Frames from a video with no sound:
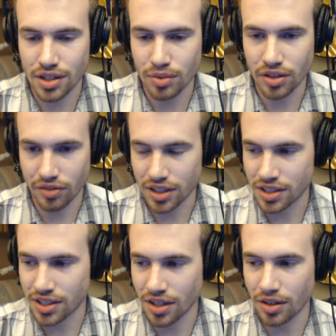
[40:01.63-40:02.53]
movies.
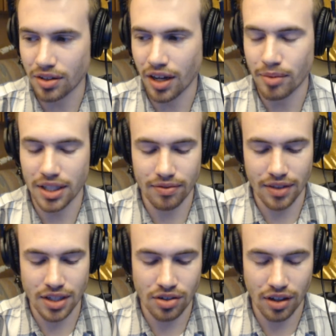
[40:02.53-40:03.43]
So, I mean,
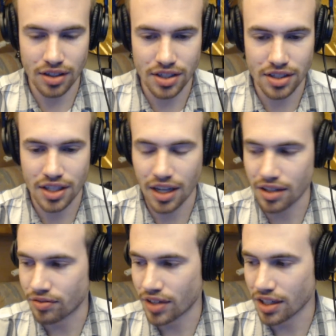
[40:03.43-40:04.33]
the trilogy just kind
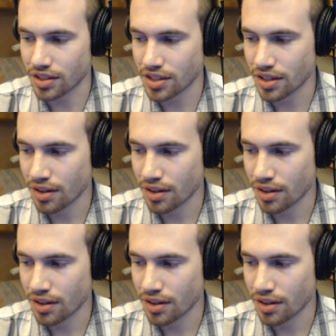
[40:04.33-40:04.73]
of fails.